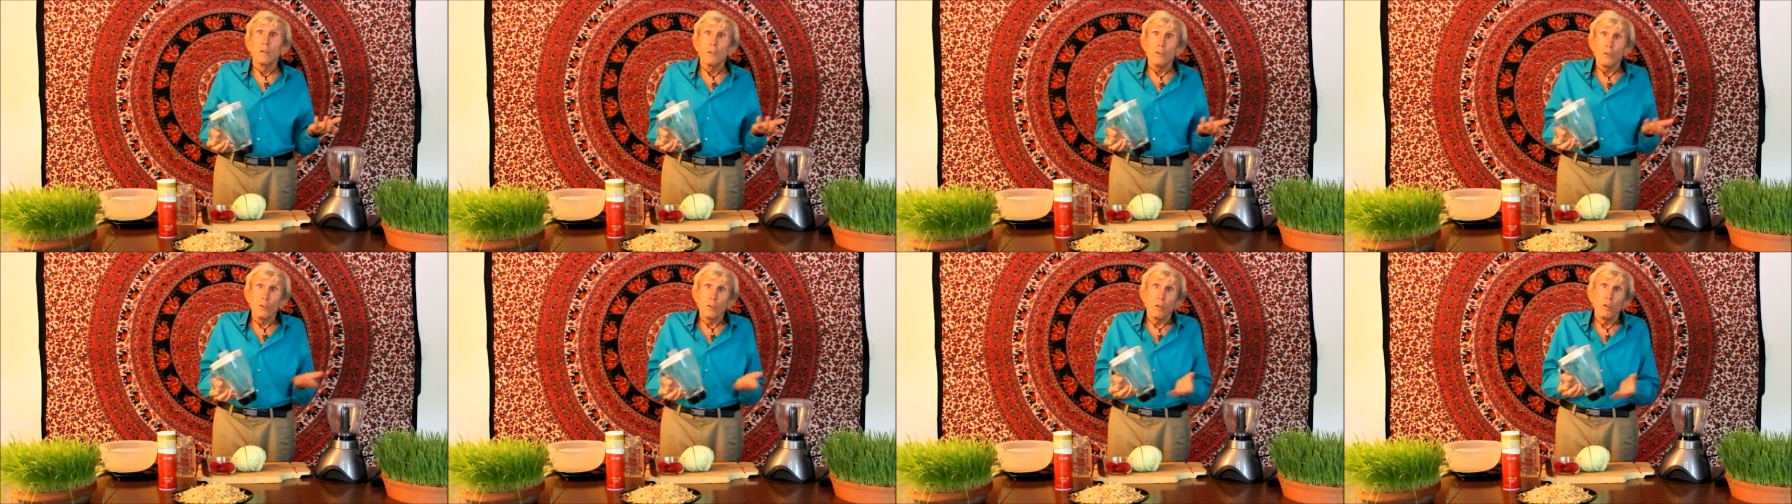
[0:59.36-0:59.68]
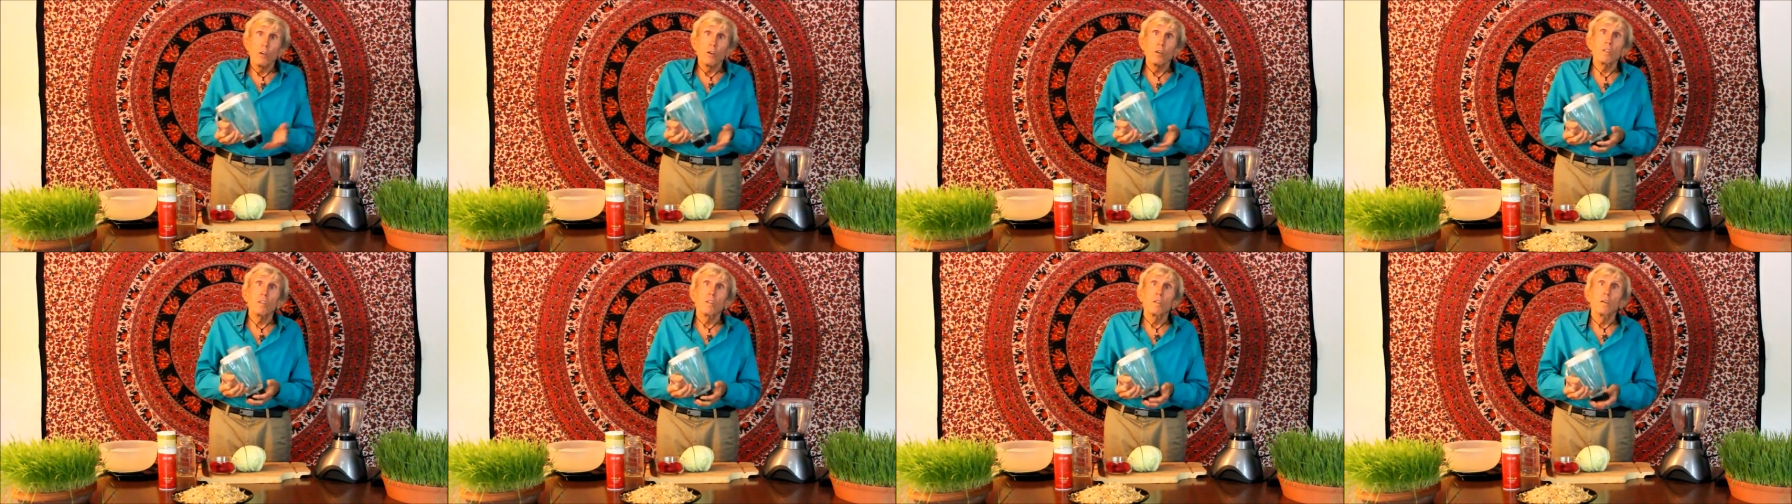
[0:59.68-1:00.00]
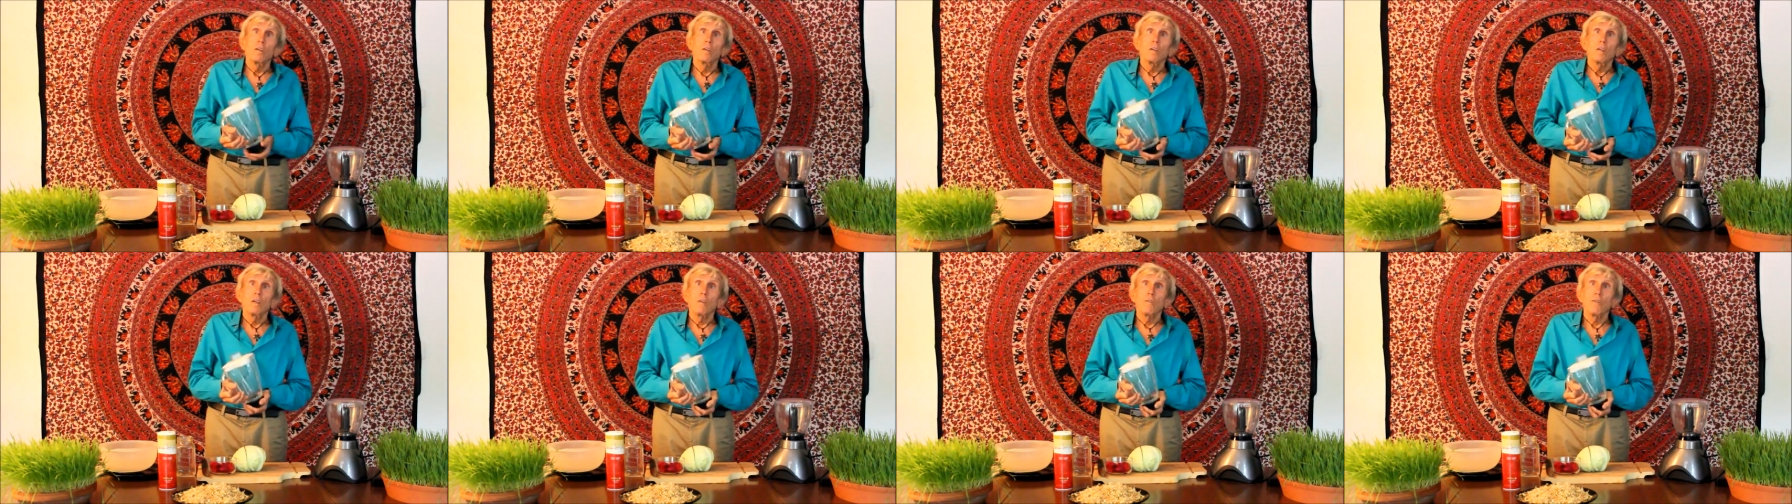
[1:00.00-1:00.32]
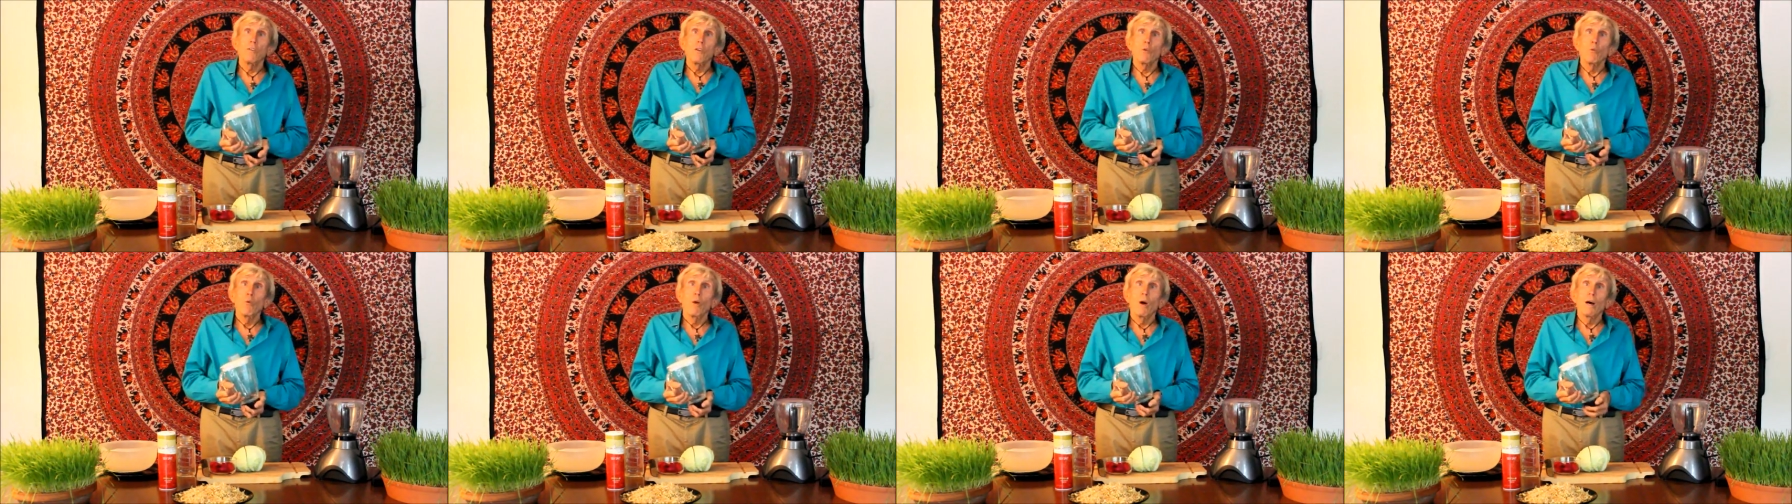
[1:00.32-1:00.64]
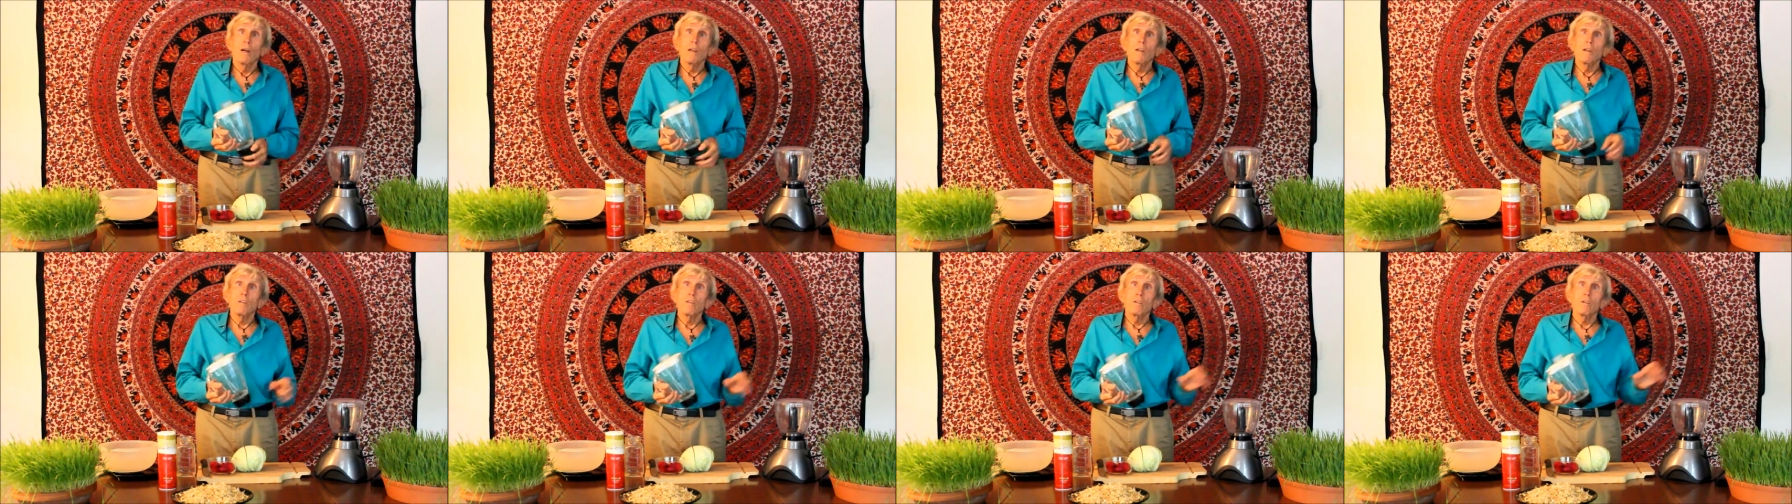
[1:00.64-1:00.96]
You could, if you
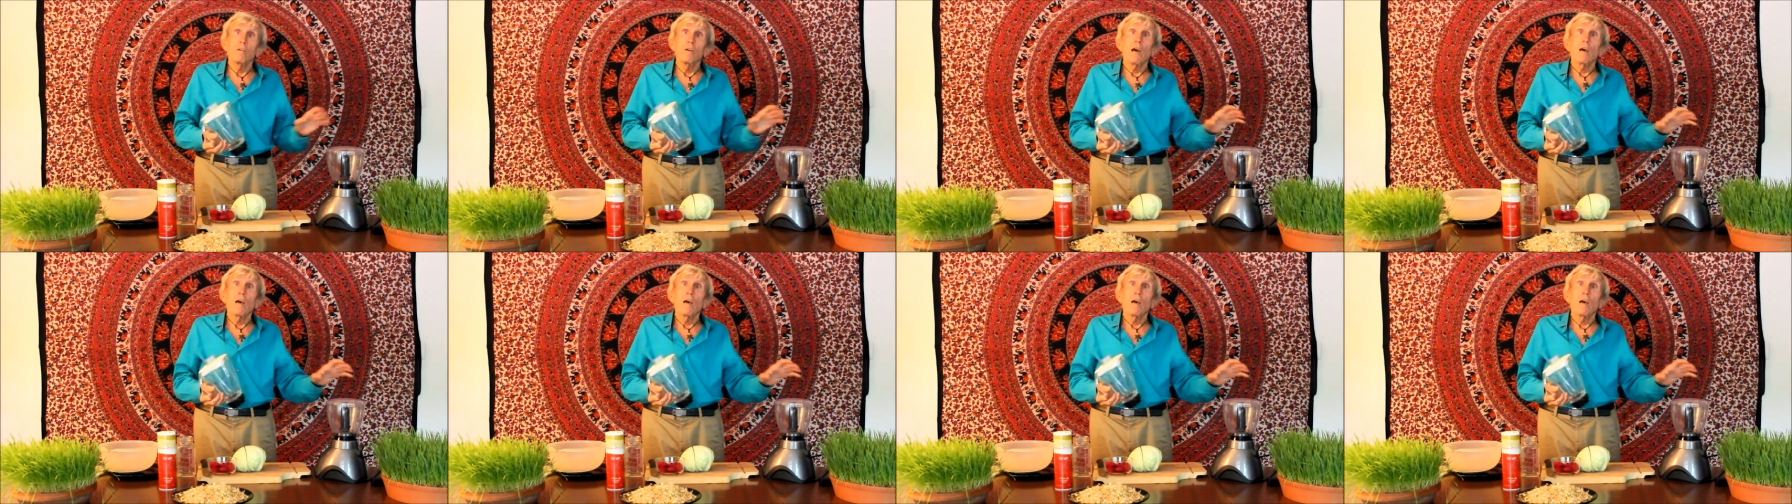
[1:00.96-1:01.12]
wanted to